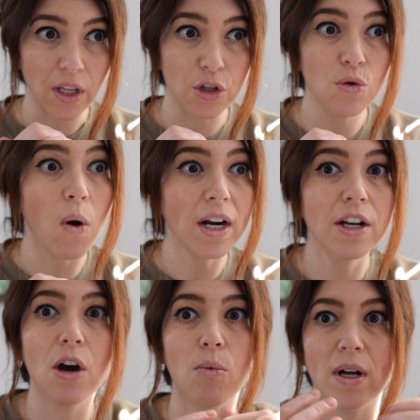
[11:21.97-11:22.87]
you want to
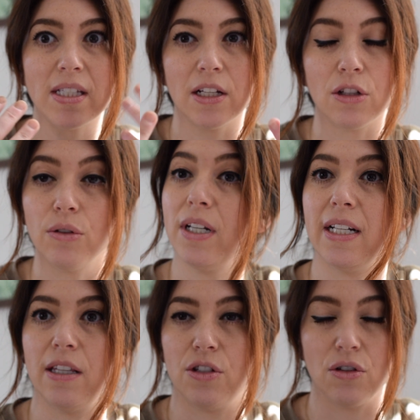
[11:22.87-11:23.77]
know what's included
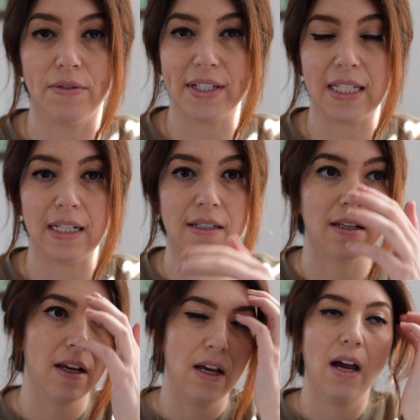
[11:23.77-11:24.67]
in the services,
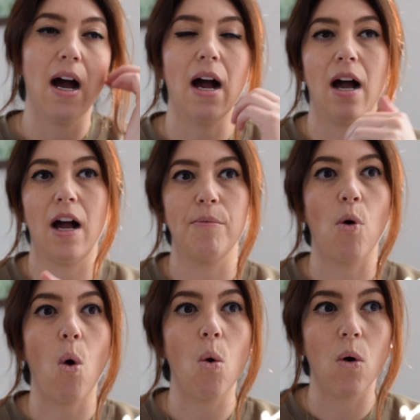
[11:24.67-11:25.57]

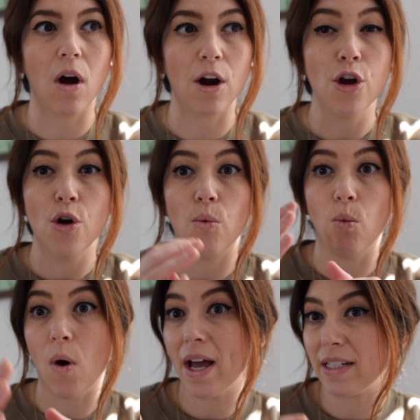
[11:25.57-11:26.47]
or
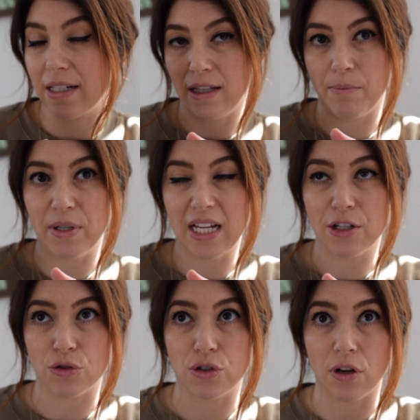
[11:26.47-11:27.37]
what the
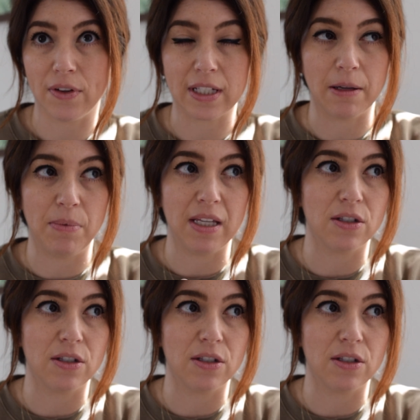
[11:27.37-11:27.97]
potential service could be.